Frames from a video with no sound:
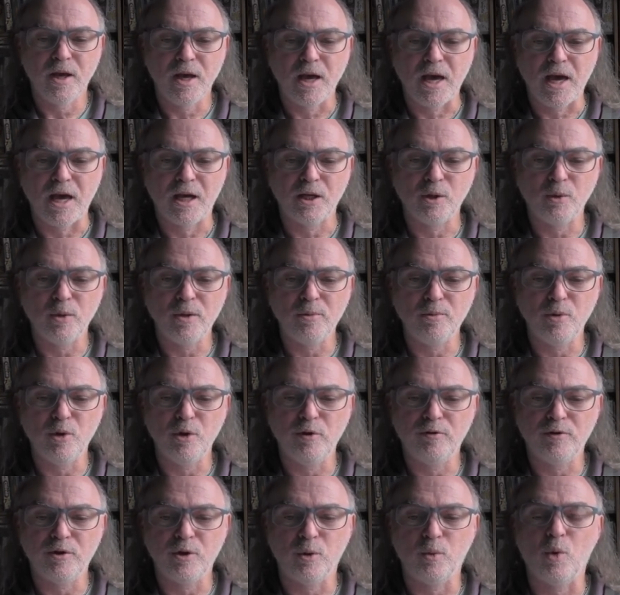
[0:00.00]
how do we
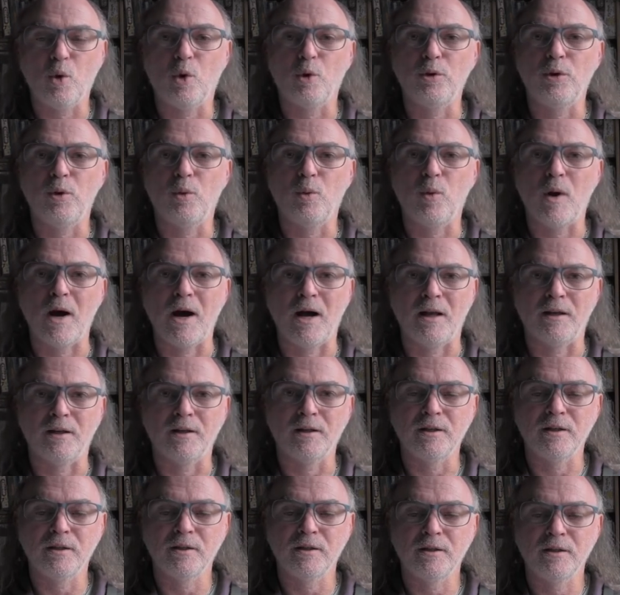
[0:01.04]
move toward the
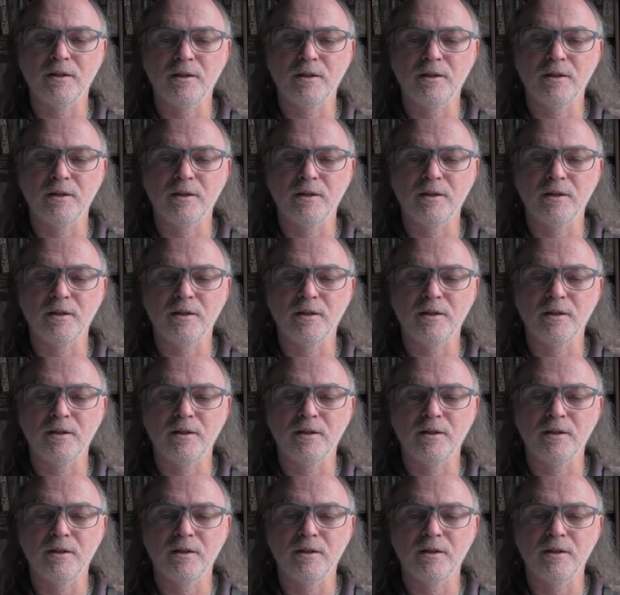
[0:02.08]
one